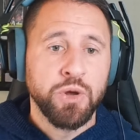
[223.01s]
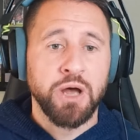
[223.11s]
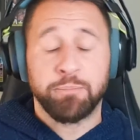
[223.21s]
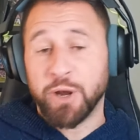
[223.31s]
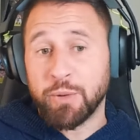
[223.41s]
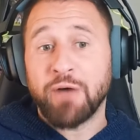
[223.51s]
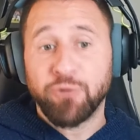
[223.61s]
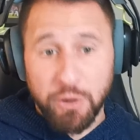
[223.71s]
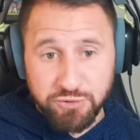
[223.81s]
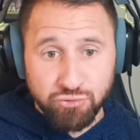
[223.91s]
Uh, by the way, I
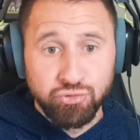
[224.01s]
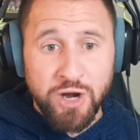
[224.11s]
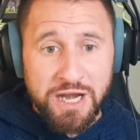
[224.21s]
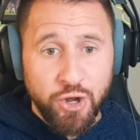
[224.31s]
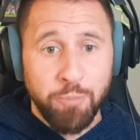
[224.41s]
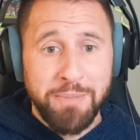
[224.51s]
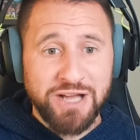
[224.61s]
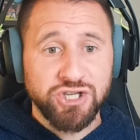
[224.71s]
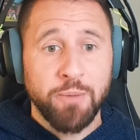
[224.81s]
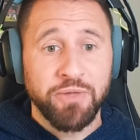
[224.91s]
thought that was a really good
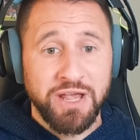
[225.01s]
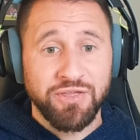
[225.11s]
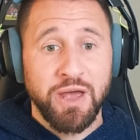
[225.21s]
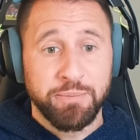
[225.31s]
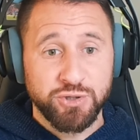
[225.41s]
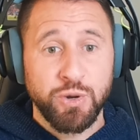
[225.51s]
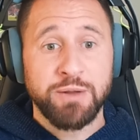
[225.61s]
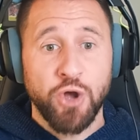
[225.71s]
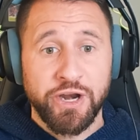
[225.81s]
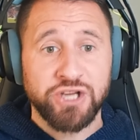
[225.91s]
matchup that,
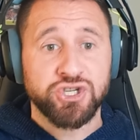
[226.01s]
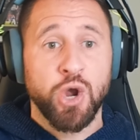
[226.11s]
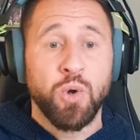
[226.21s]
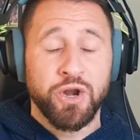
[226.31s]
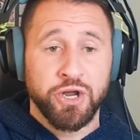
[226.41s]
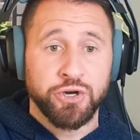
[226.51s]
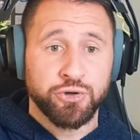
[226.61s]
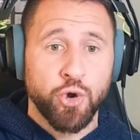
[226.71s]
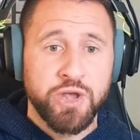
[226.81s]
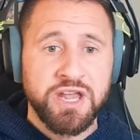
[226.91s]
between Garnacho and,
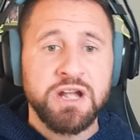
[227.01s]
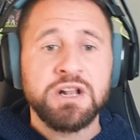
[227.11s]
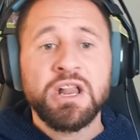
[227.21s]
and Udogie,